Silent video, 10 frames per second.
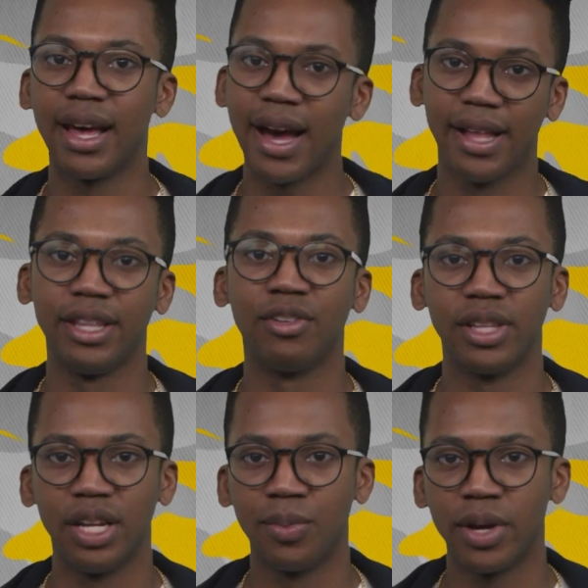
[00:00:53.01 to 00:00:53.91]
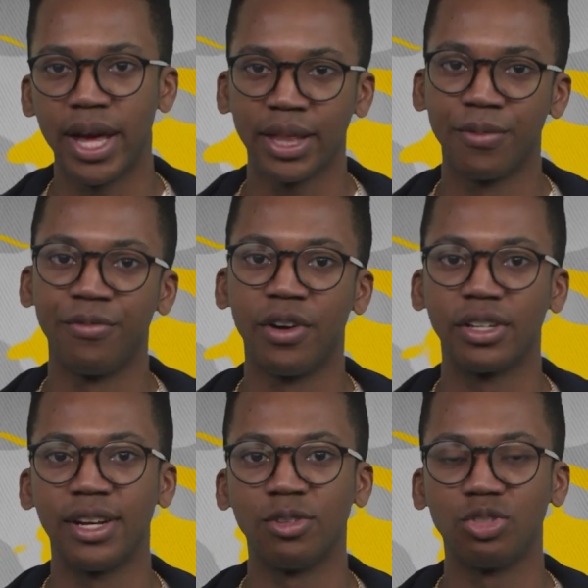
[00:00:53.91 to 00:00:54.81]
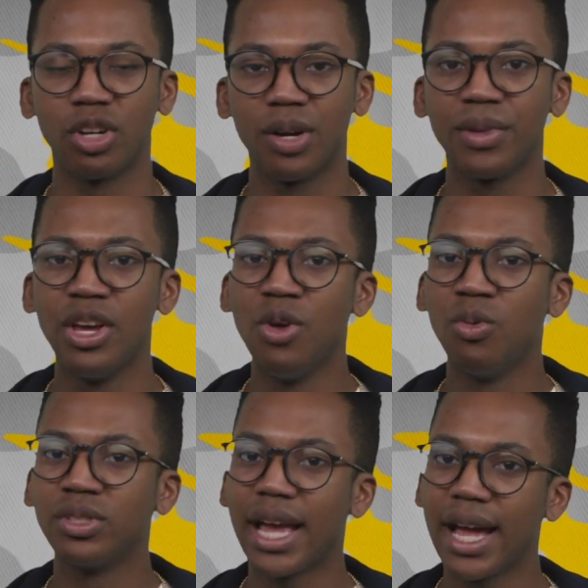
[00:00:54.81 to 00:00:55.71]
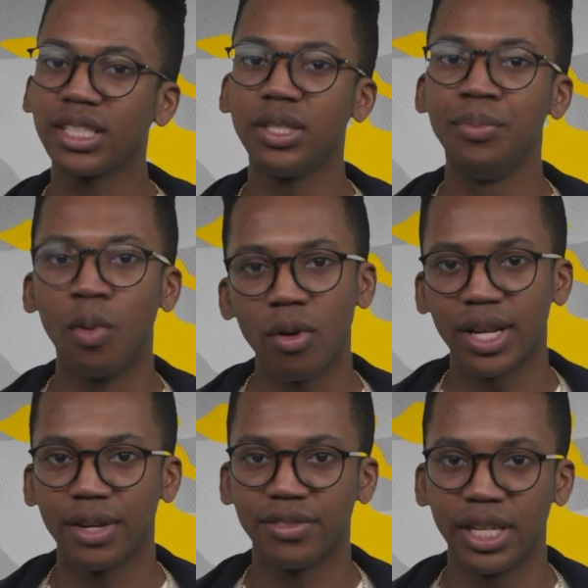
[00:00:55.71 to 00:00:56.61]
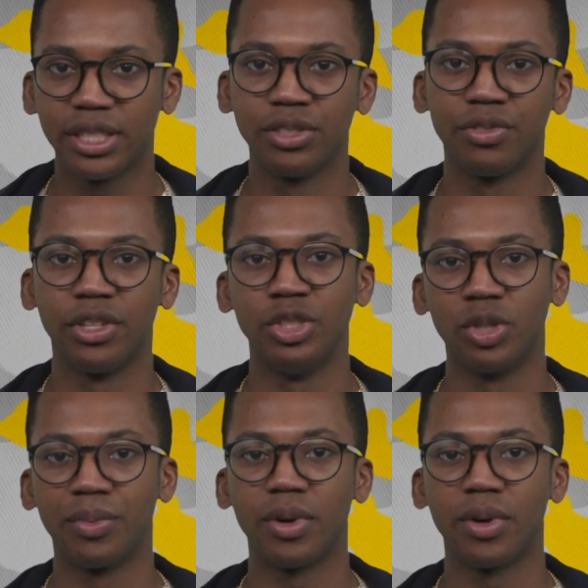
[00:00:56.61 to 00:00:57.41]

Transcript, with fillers: the highly relatable anthem Donald Trump, was actually born out of sessions for their joint